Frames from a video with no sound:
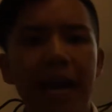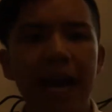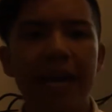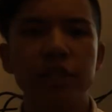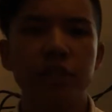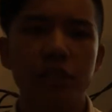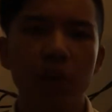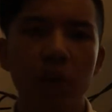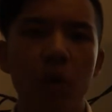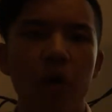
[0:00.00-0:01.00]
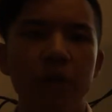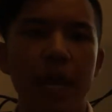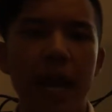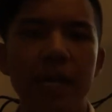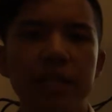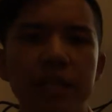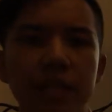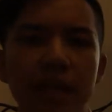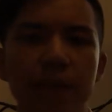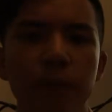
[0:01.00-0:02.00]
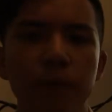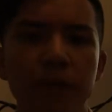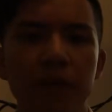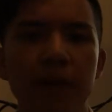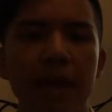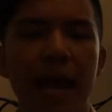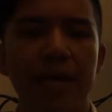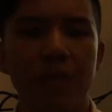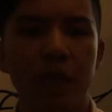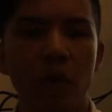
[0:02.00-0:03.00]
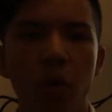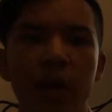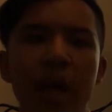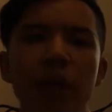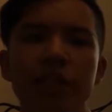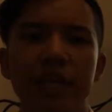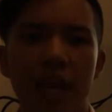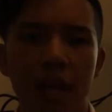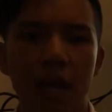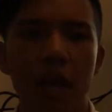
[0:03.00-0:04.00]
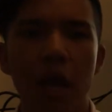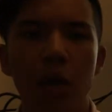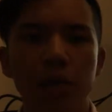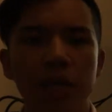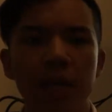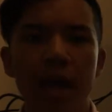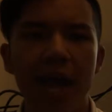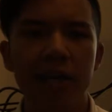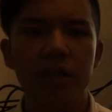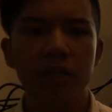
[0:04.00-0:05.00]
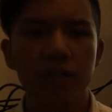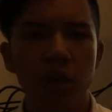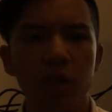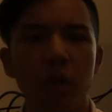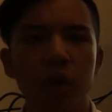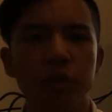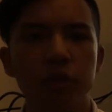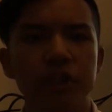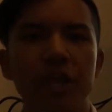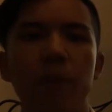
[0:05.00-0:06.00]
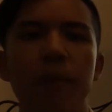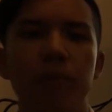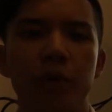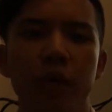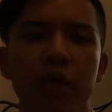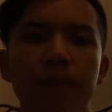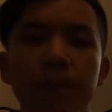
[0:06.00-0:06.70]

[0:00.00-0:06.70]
Its cell wall contains lipoteichoic acid or LTA, which attach cell wall to cell membrane.